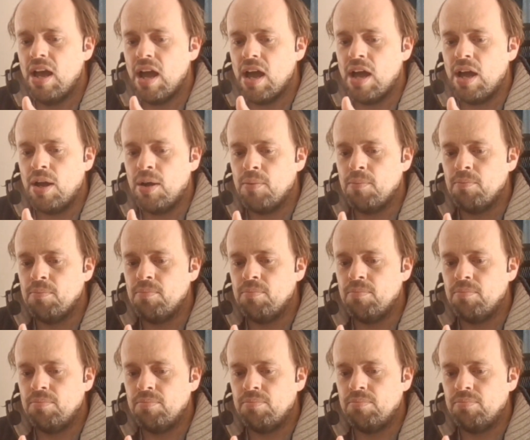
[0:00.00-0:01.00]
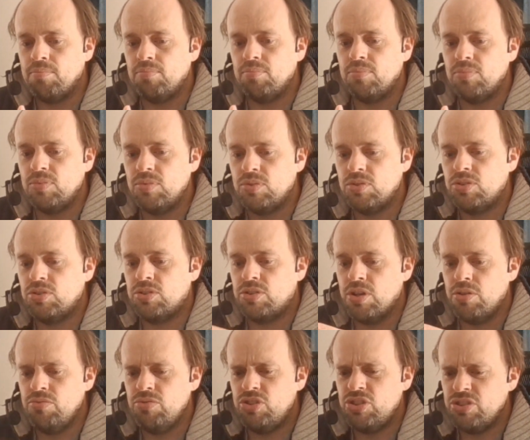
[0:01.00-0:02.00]

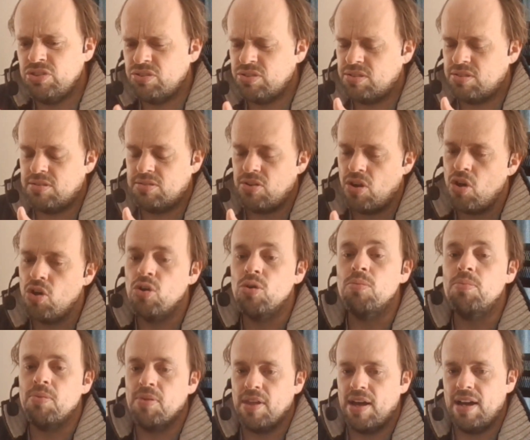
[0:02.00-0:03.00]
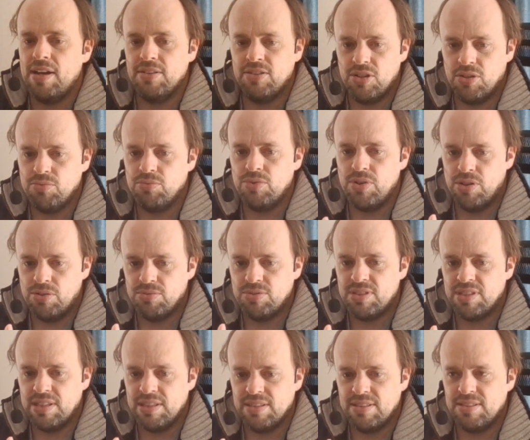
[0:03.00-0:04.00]
Don't just hope that I don't
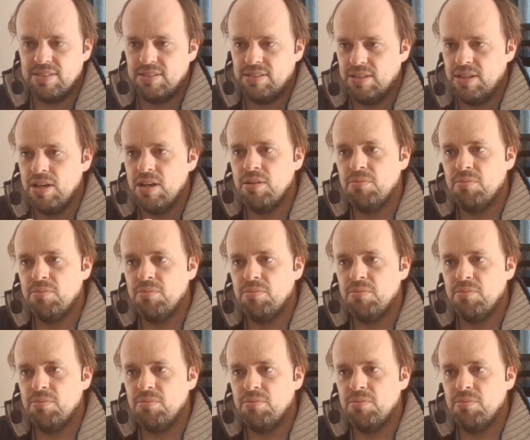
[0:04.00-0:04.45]
notice.